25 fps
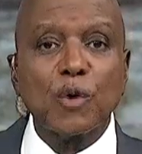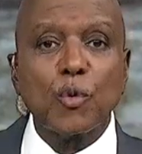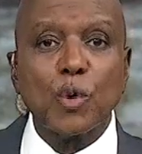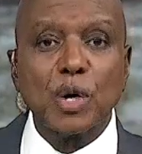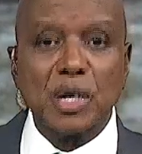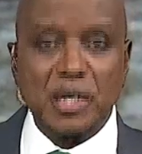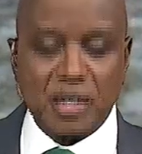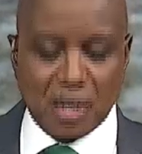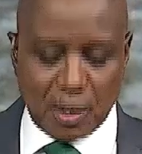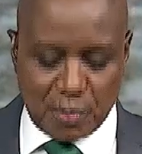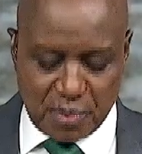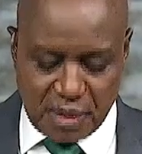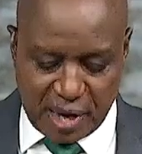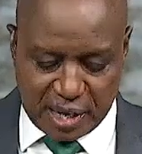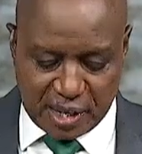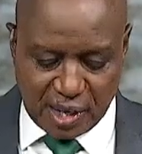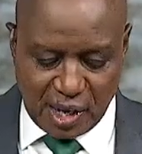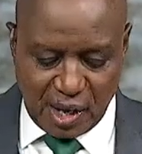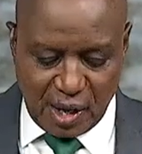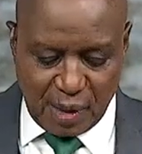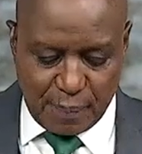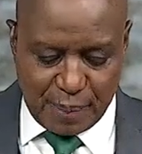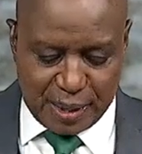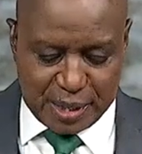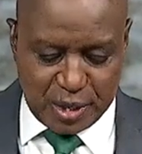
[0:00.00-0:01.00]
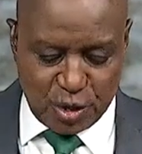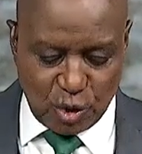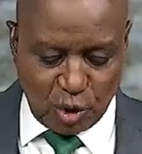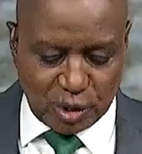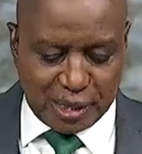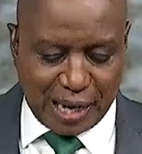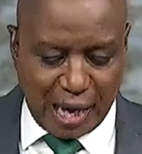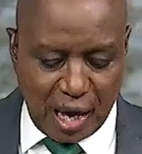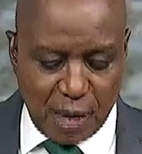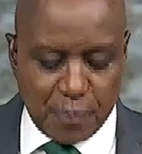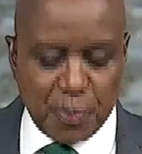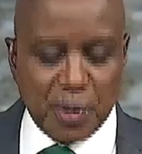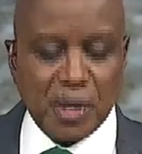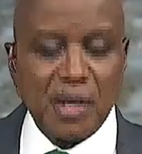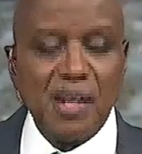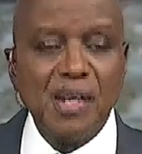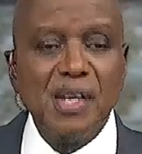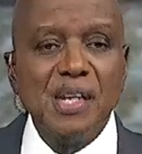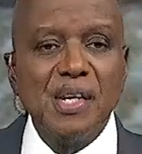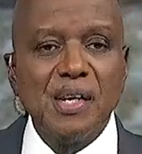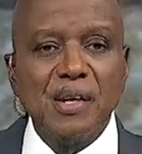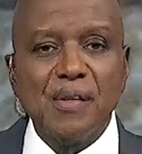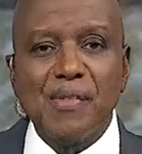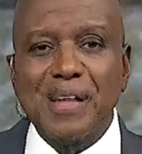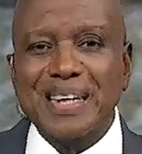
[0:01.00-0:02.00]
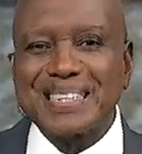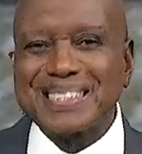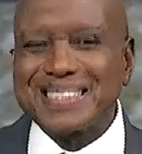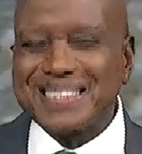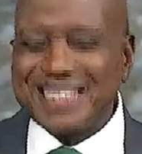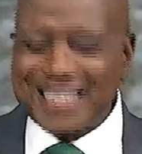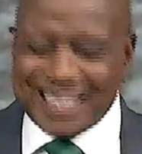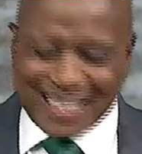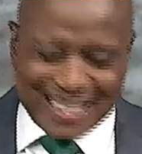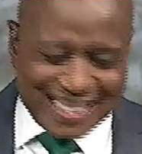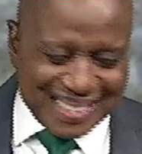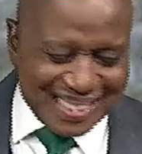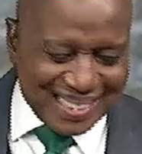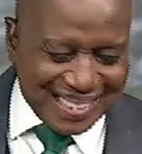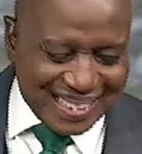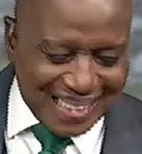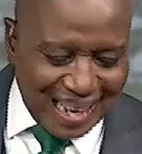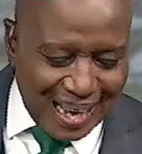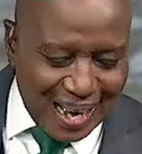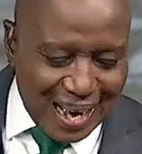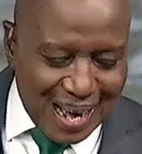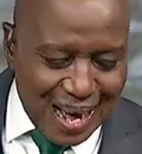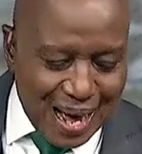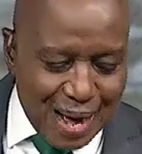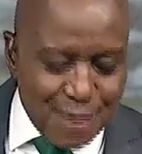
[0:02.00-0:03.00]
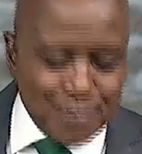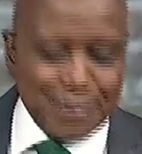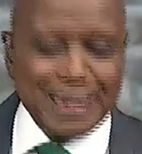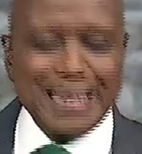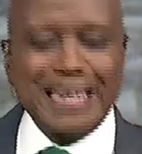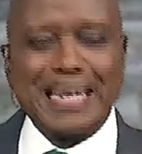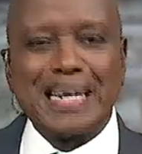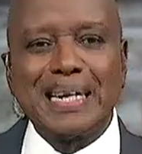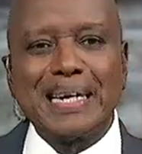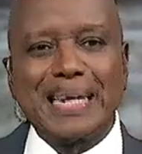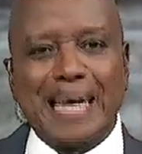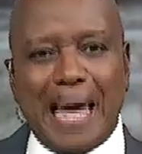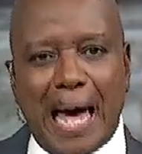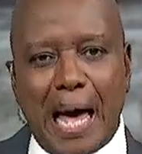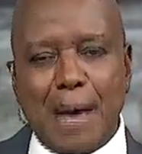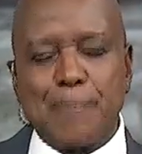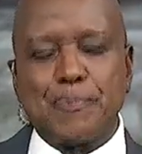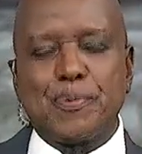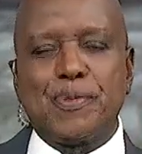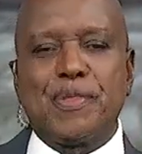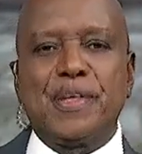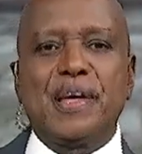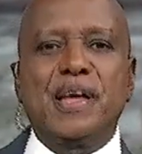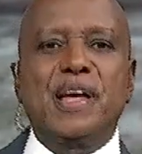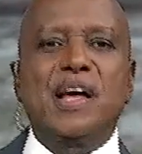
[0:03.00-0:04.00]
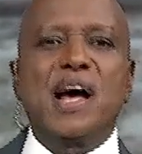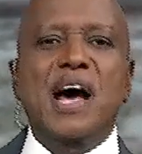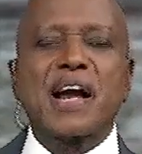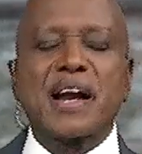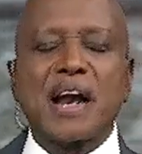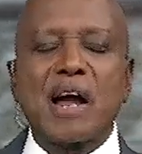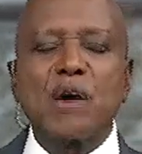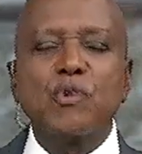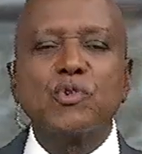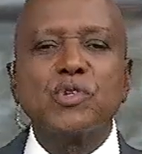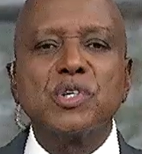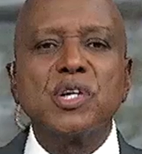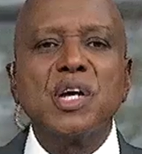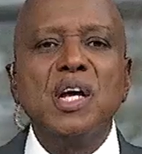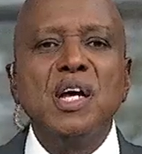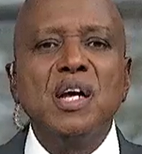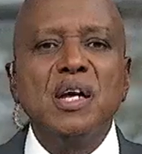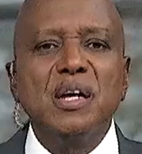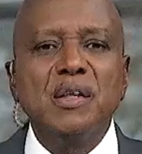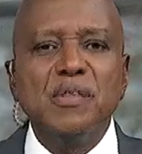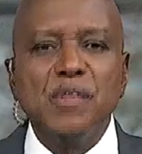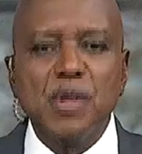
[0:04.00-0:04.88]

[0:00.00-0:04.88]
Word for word: They welcome that, but not happy that there is some little gap there around